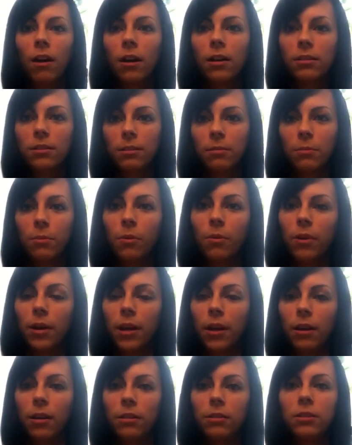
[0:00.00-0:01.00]
awesome
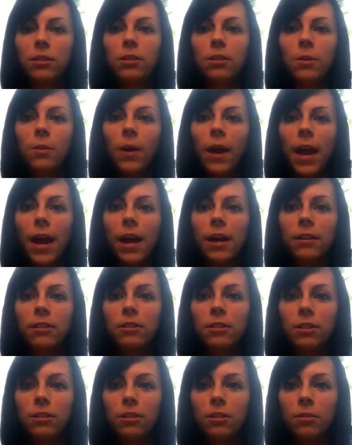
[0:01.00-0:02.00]
oil to add
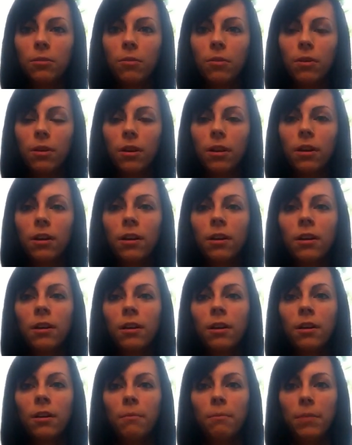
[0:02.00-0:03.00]
to your
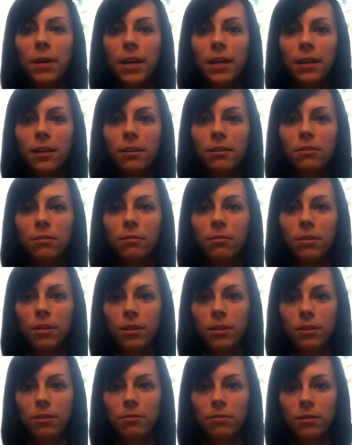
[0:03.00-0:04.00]
baking soda
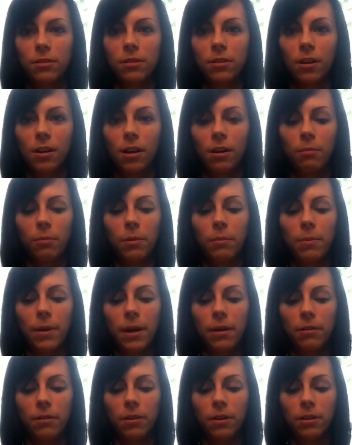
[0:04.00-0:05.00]
and use as a carpet
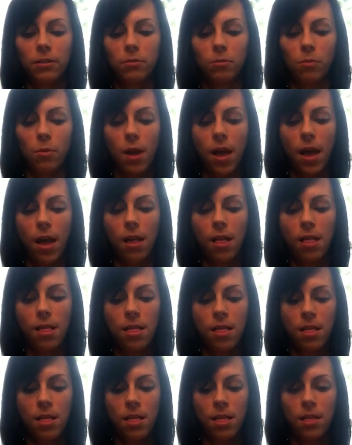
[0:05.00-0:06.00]
powder as
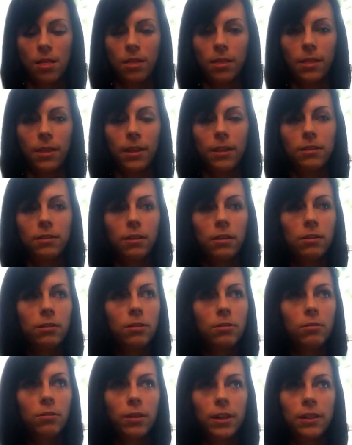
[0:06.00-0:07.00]
well. It's
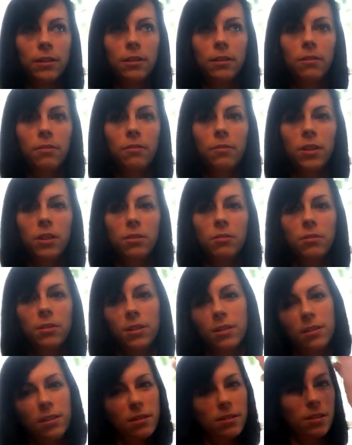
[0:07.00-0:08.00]
also great to diffuse
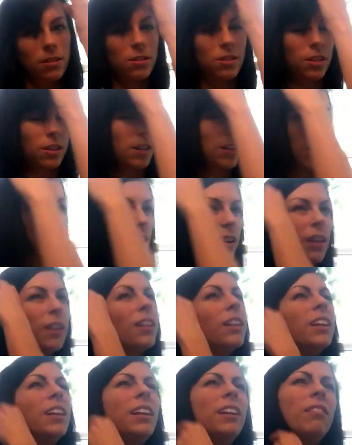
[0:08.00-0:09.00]
because it's such a
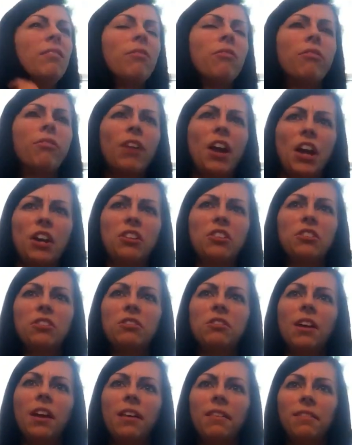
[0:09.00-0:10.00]
clean, fresh
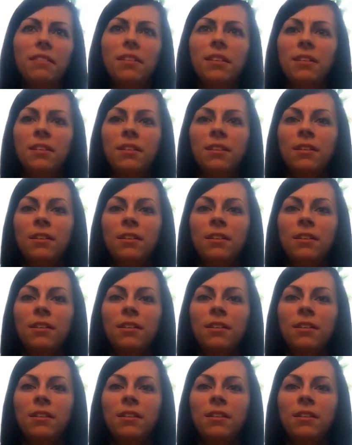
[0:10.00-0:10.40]
scent.